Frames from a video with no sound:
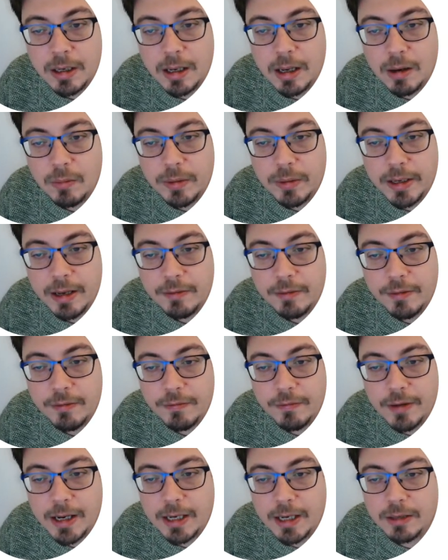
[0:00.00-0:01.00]
We have a
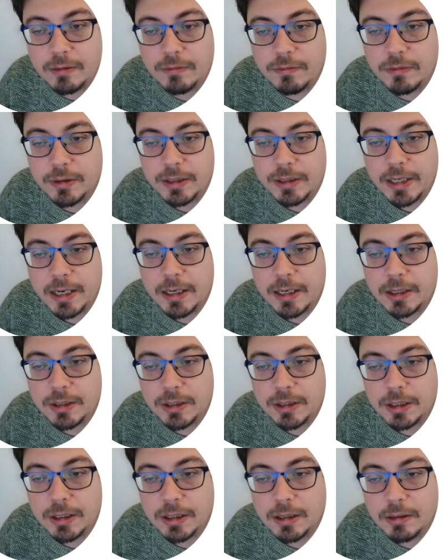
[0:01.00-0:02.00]
value for the
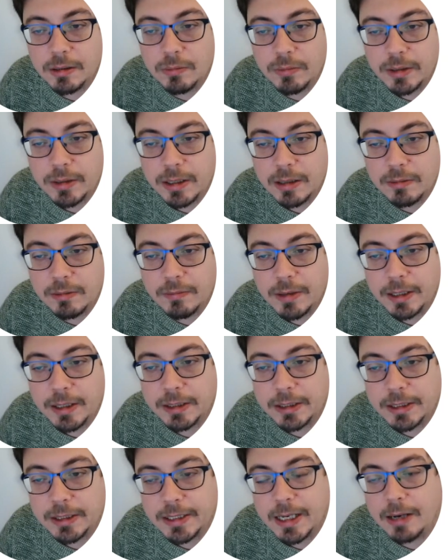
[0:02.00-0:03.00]
energy. We can write
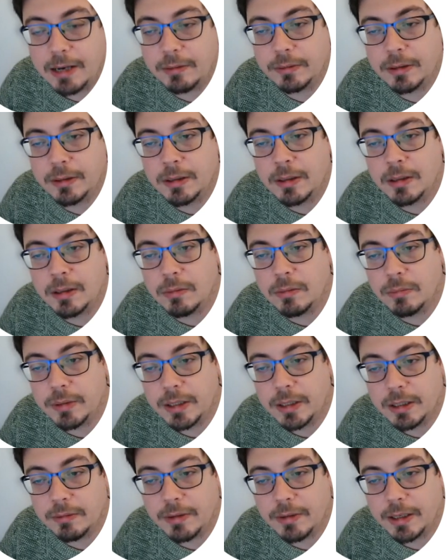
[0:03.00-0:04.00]
it down.
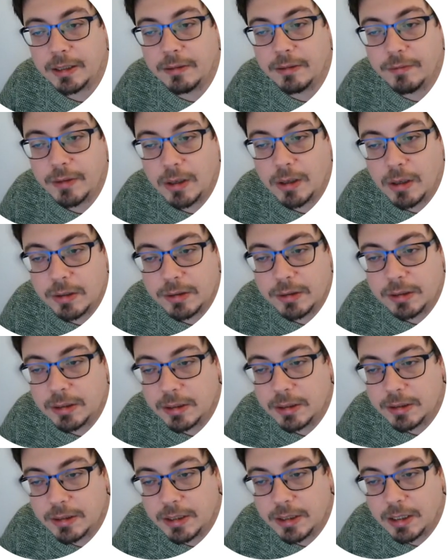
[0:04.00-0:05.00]
We write the velocity
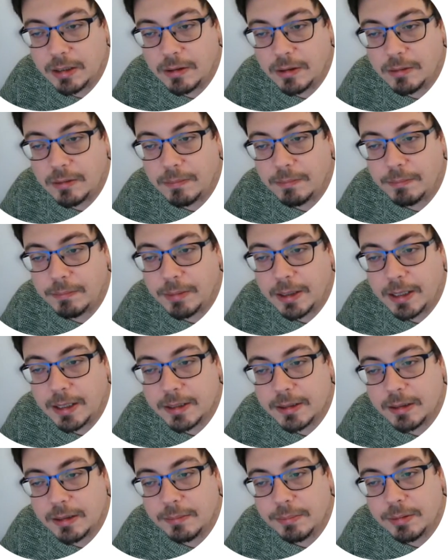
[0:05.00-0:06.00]
0 plus
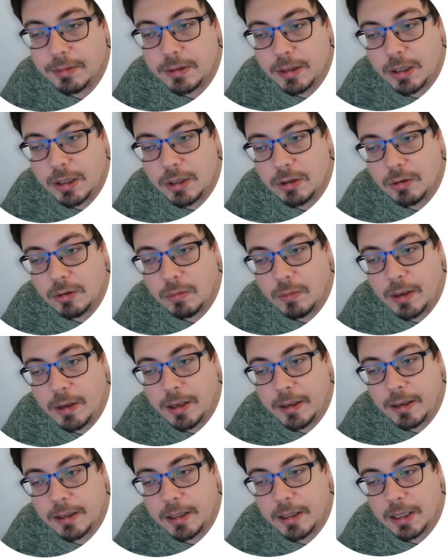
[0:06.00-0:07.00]
the position
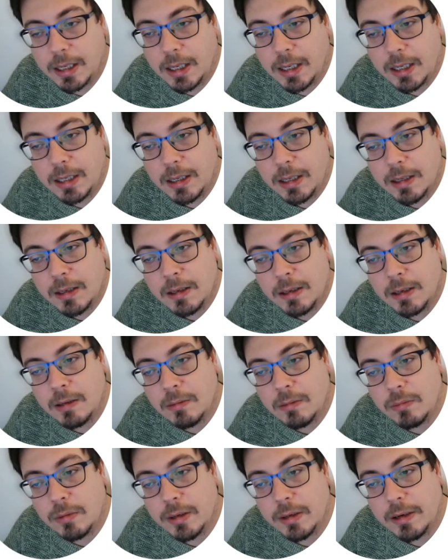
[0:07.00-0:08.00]
1k,
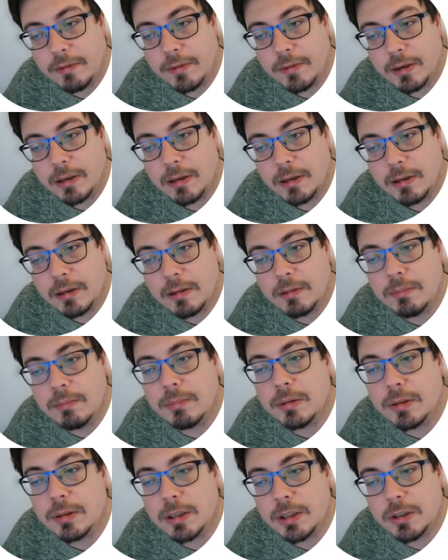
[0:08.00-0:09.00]
whatever
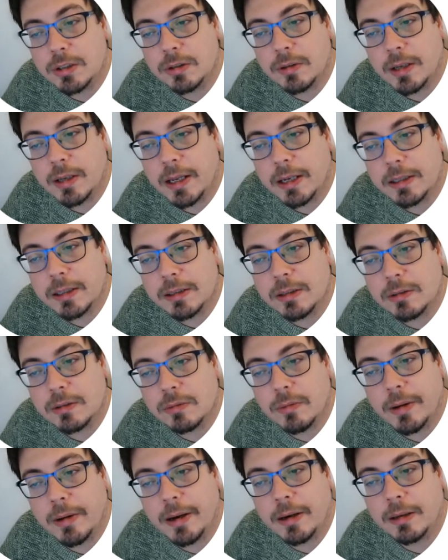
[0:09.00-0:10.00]
position x
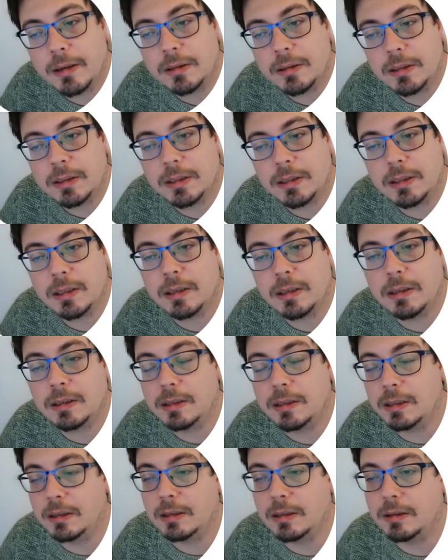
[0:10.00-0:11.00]
square
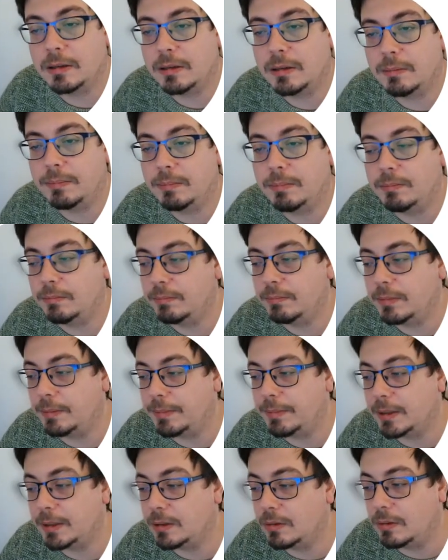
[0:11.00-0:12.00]
the
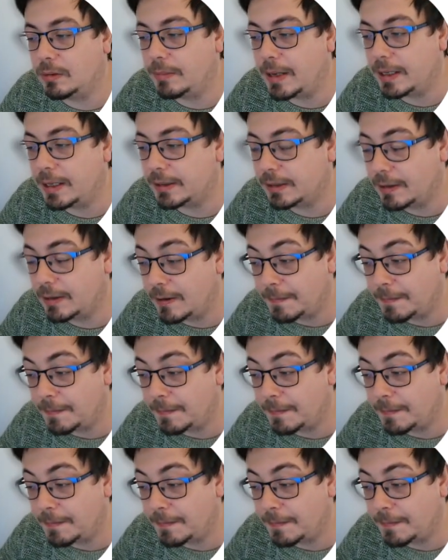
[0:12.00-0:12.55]
pendulum has.